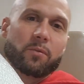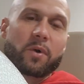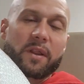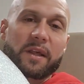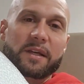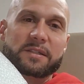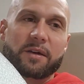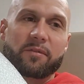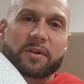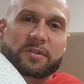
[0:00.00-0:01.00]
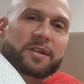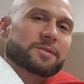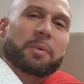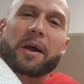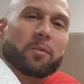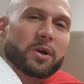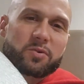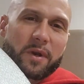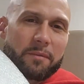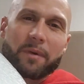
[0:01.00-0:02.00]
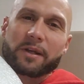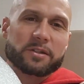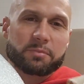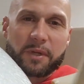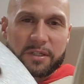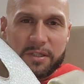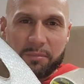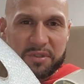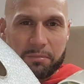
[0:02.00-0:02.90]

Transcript: One of these every, so it's probably 120 a month you'll spend on shipping